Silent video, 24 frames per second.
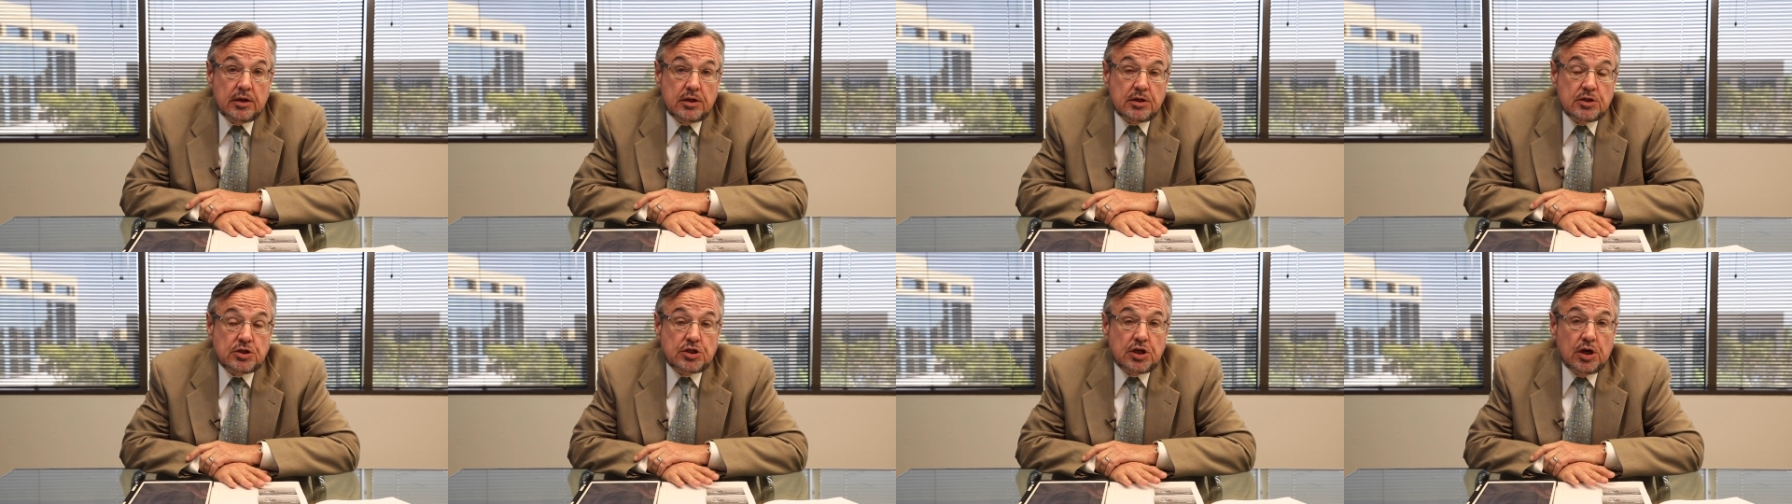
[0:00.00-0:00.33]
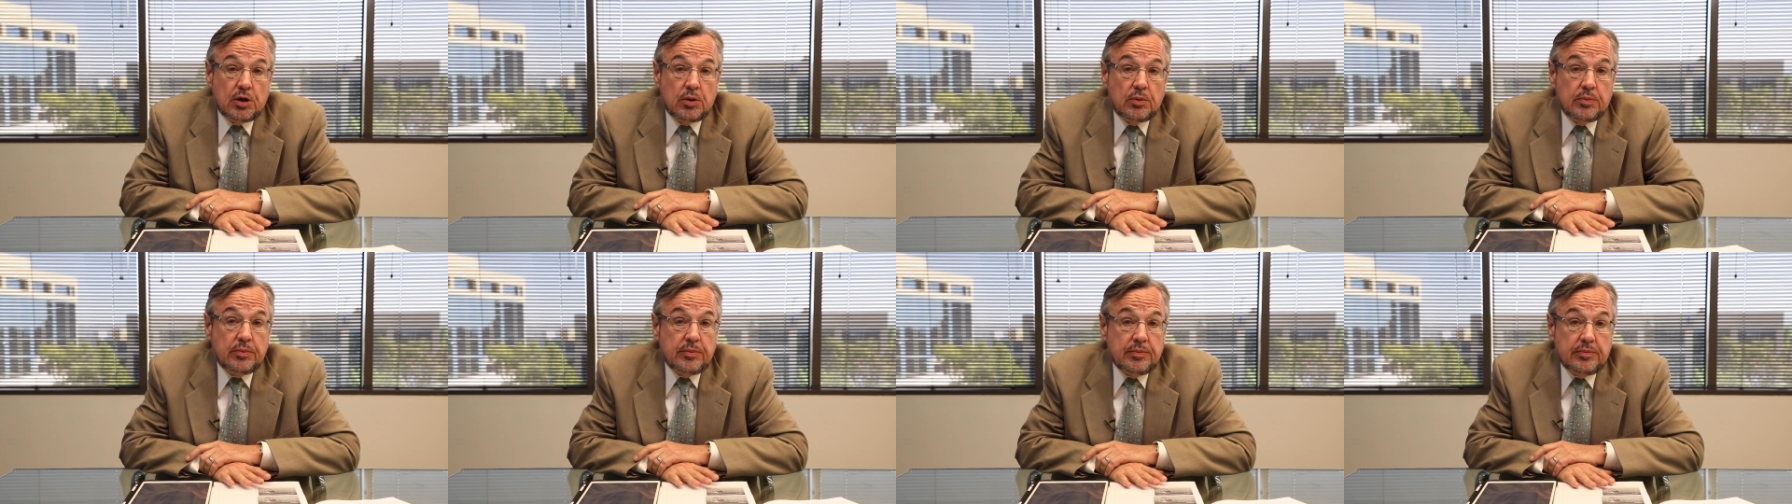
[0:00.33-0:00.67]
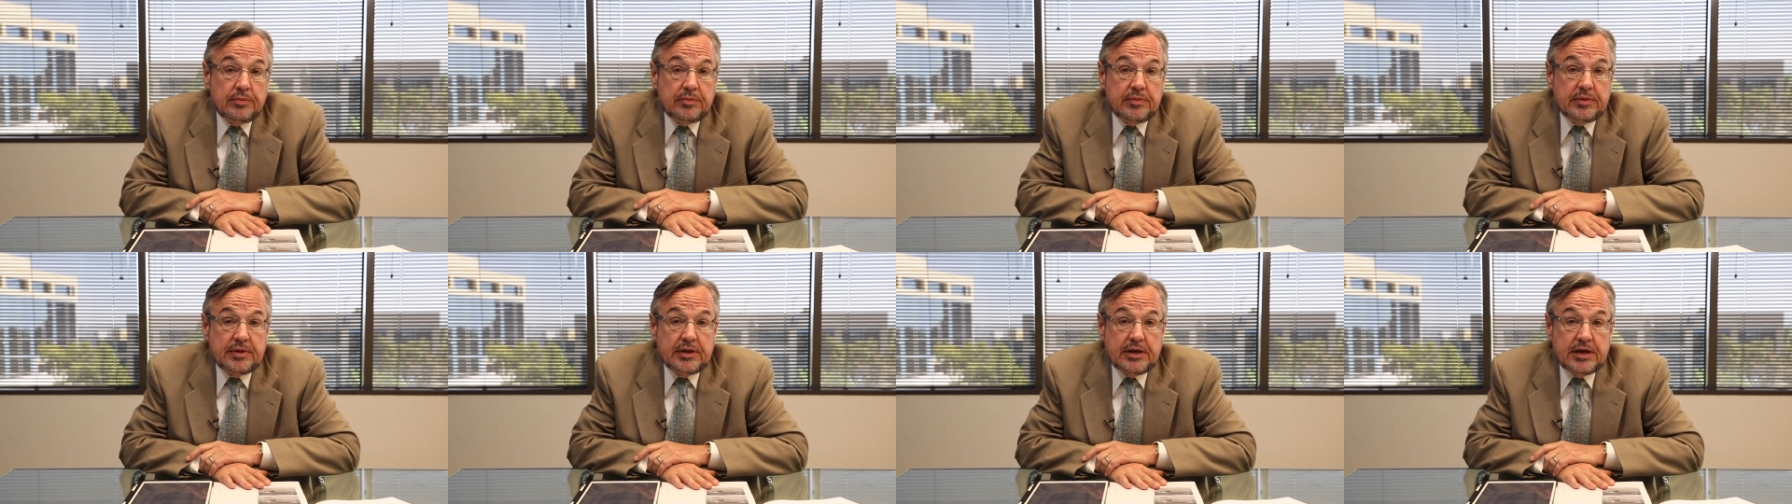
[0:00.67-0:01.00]
So
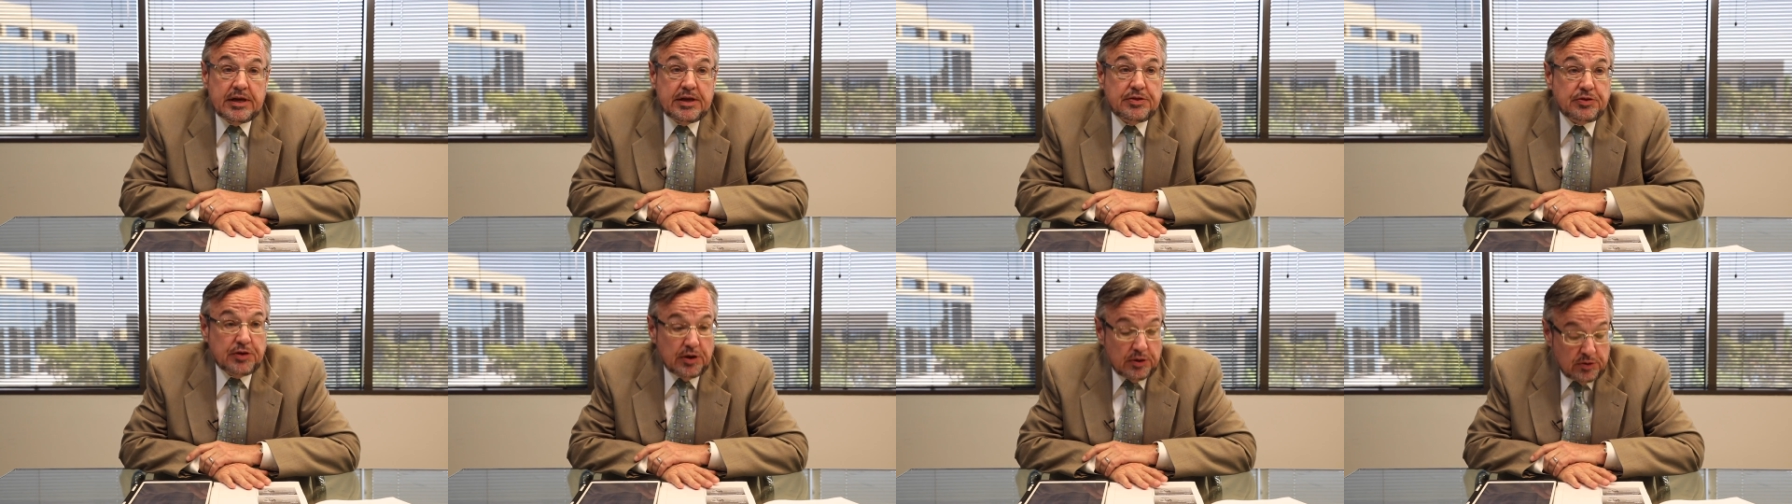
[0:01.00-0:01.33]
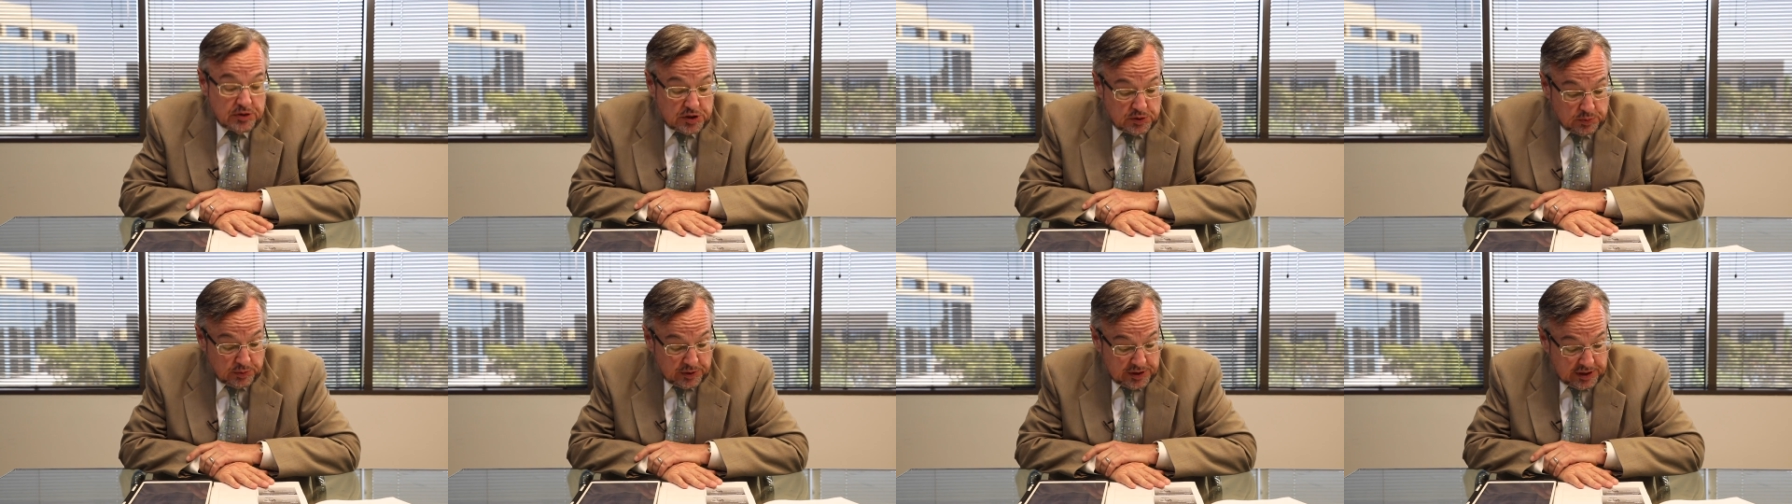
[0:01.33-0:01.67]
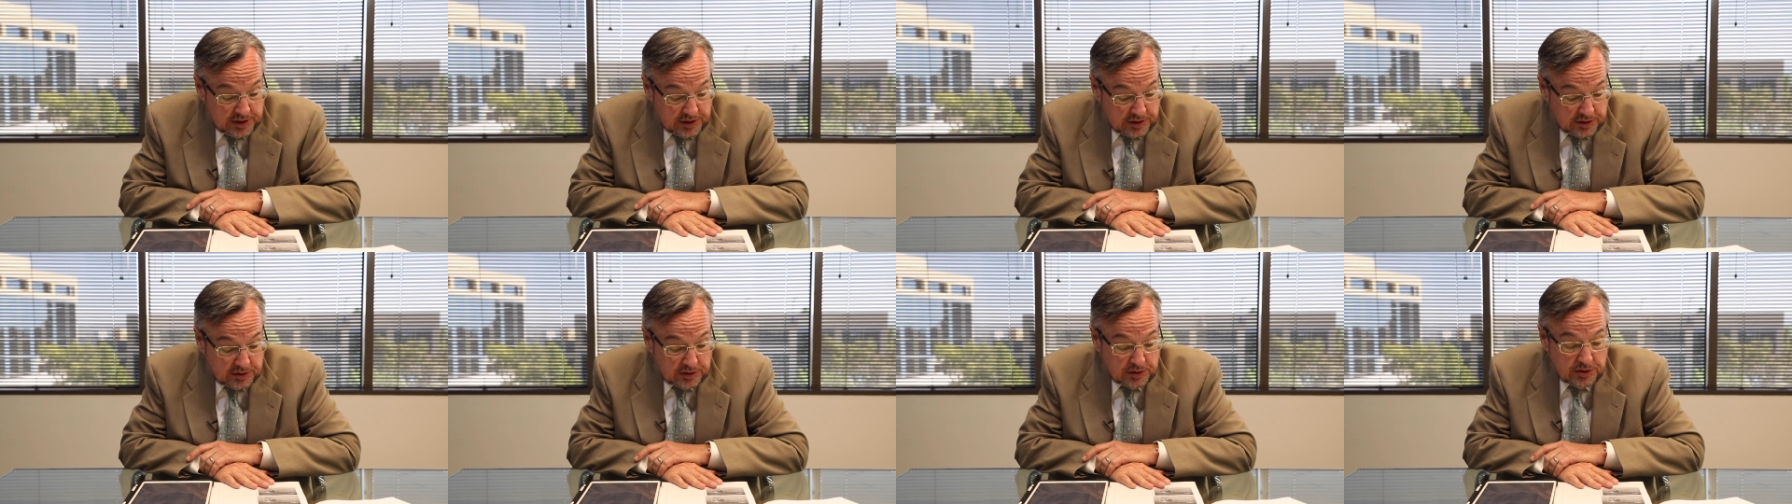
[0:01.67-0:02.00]
ethos would
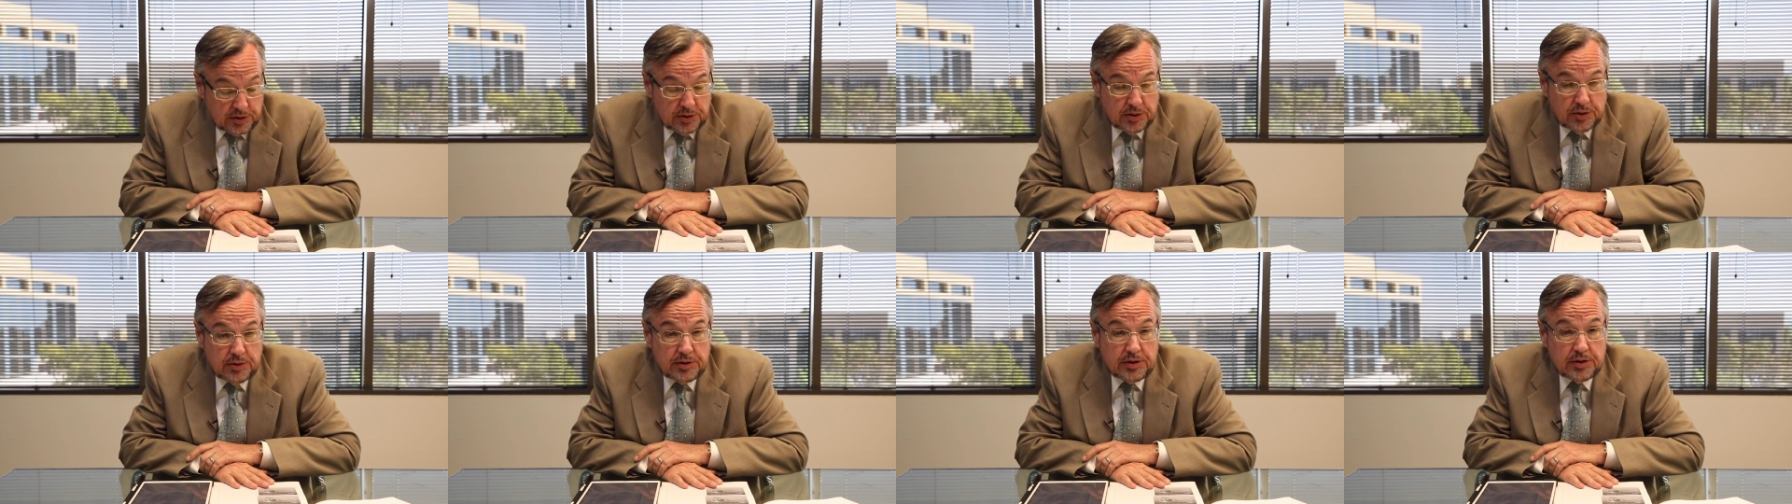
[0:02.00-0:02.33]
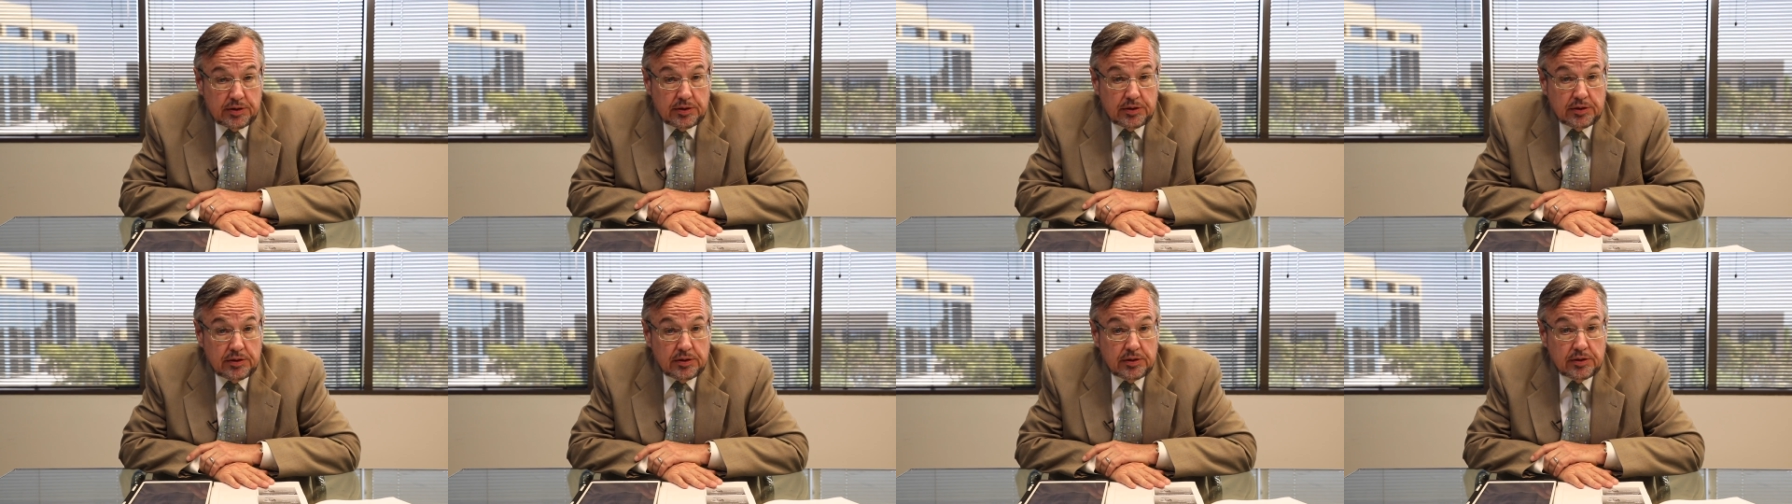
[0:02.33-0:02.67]
include